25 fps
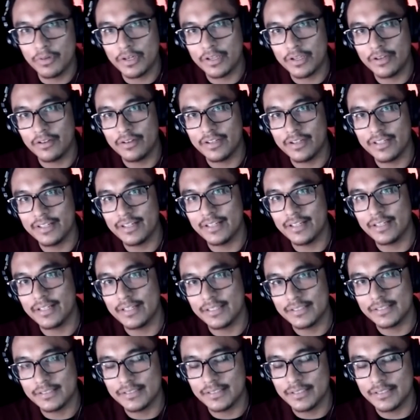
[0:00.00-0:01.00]
working on it, I
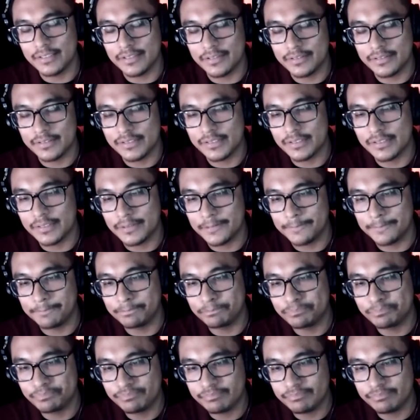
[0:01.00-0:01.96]
guess. So.